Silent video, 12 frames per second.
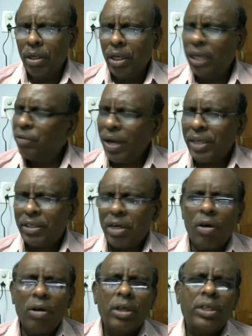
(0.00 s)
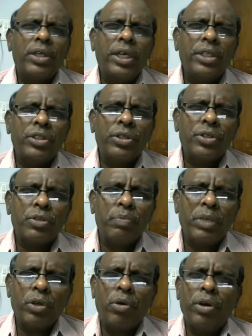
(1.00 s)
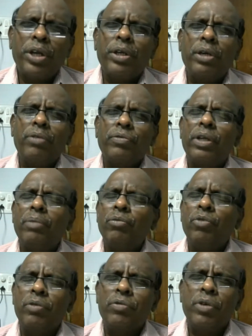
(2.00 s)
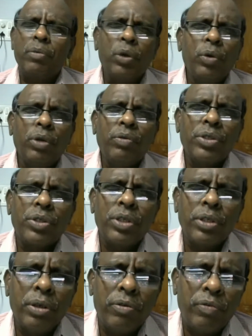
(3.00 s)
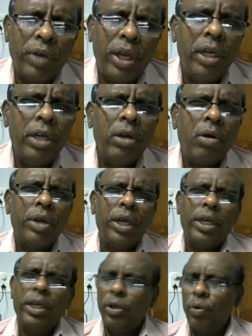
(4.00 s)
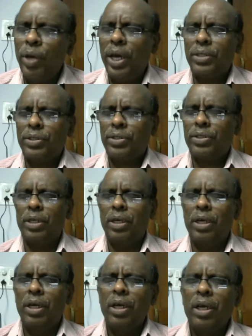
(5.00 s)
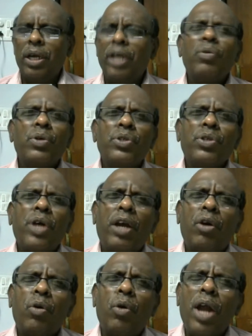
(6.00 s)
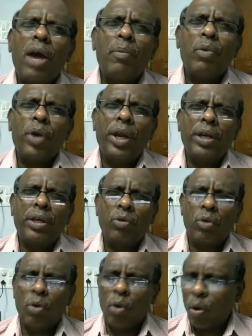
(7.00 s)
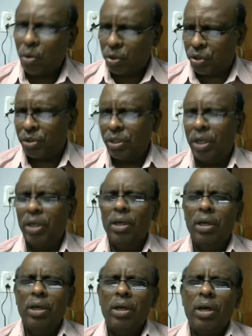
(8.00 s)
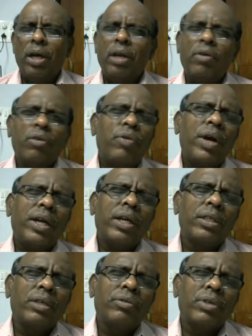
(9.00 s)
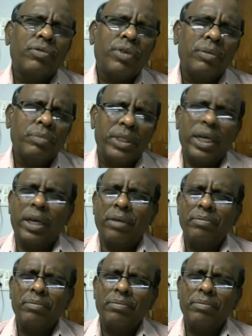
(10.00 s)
In fact, all our teachers, majority of them were from University of Illinois in US. It was a collaborative course and our faculty were from there.